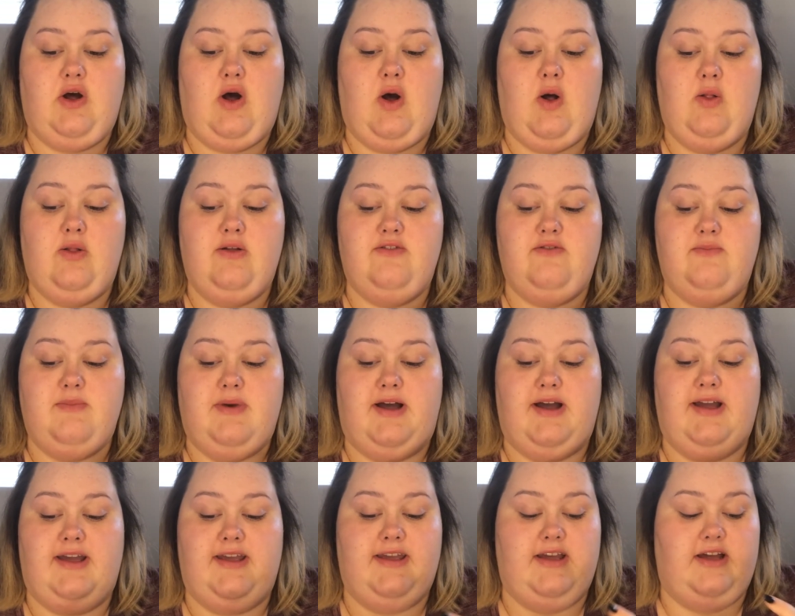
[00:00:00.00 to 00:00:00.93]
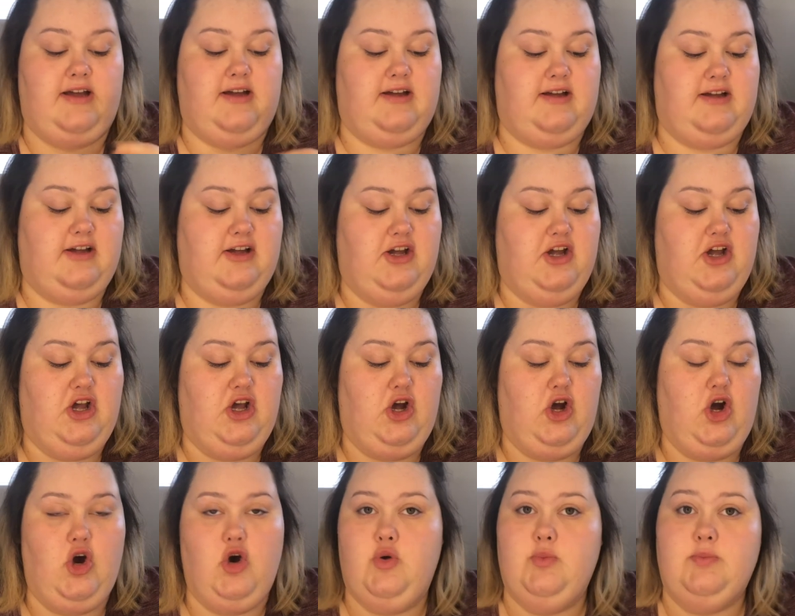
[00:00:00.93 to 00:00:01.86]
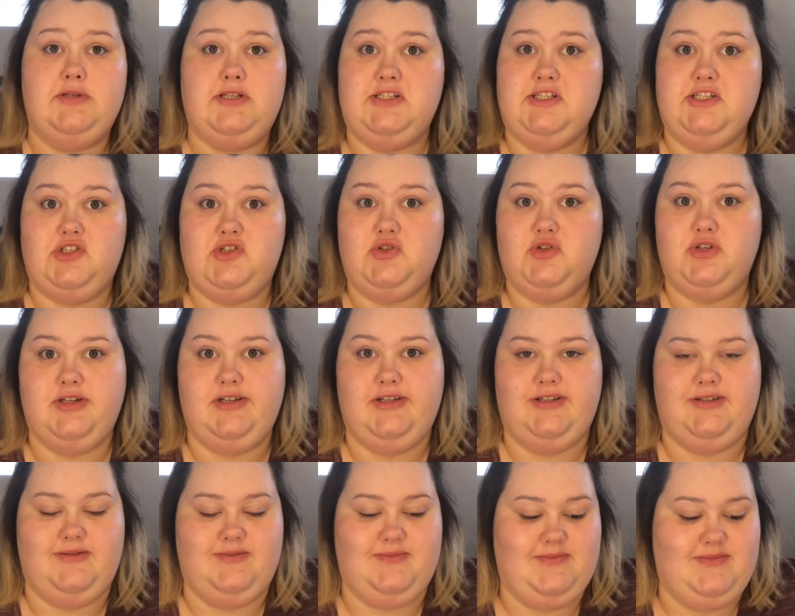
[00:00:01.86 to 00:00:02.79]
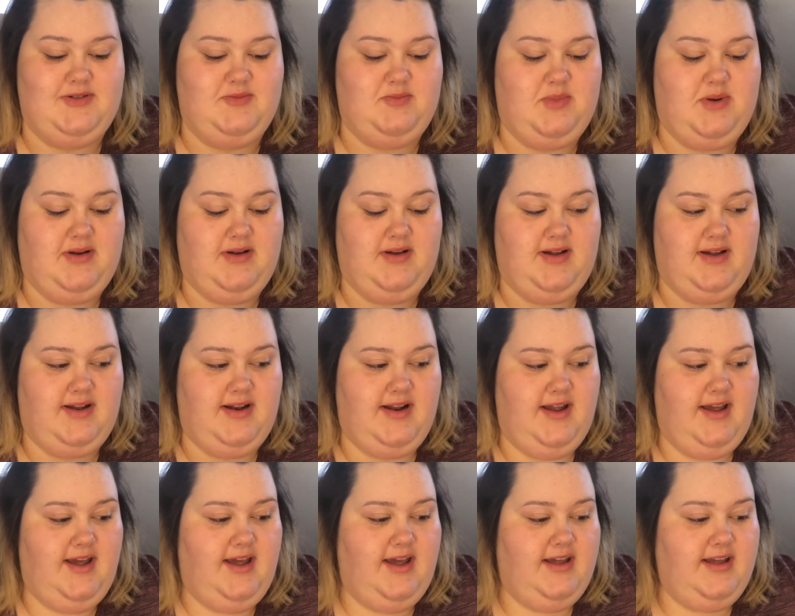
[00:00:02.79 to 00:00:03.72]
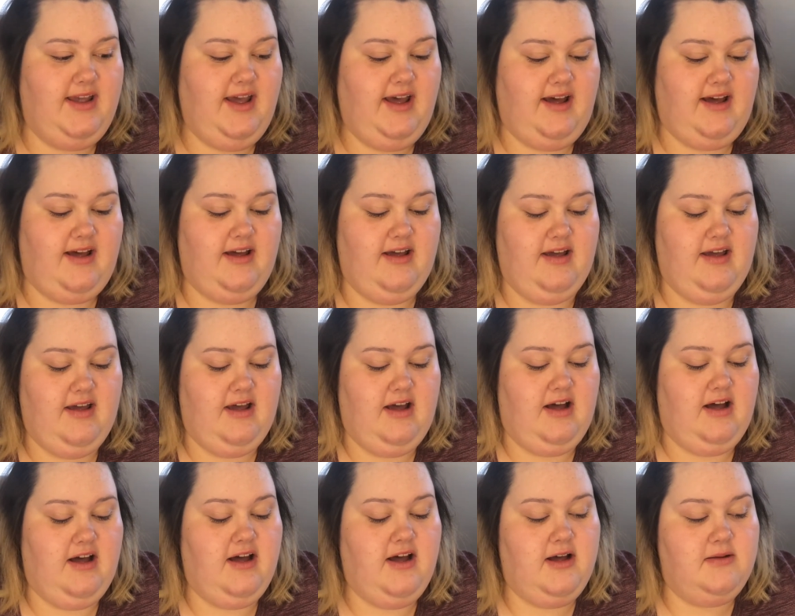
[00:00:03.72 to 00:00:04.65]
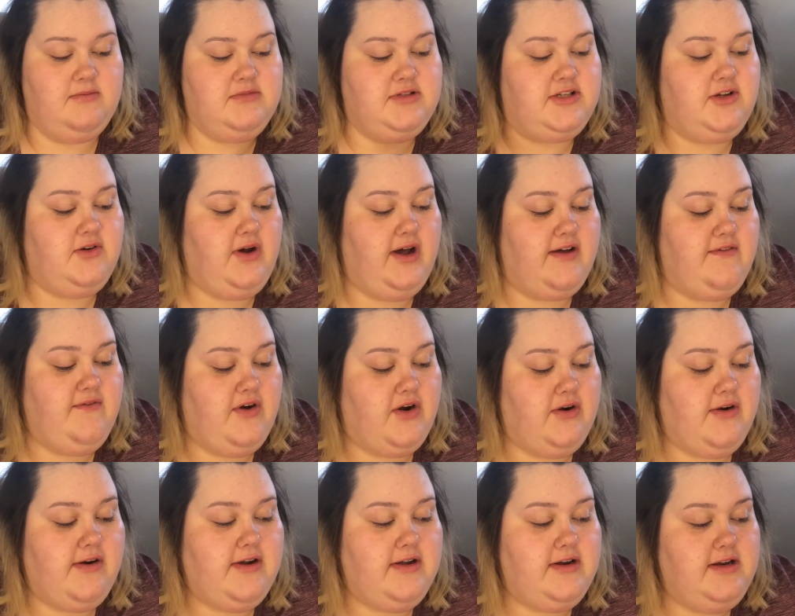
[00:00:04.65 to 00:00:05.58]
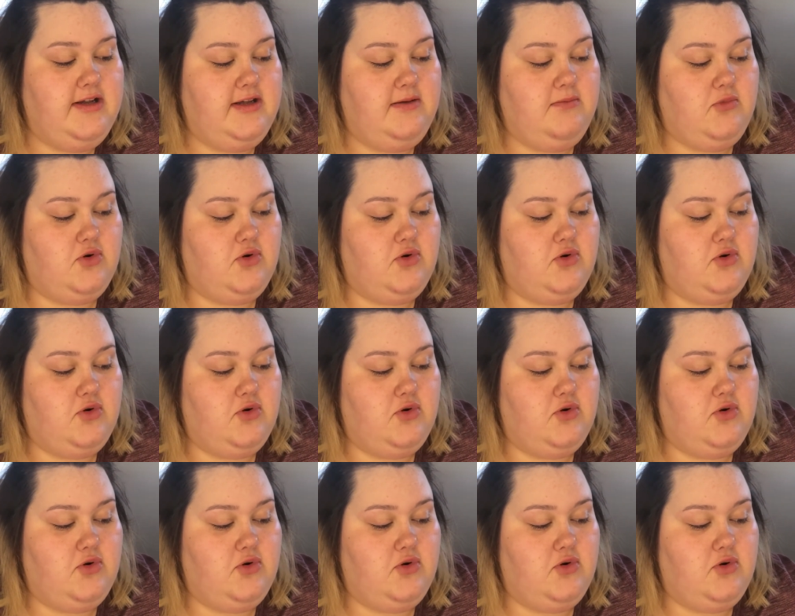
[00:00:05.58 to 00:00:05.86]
all of my hopes and dreams. But yeah, so I've already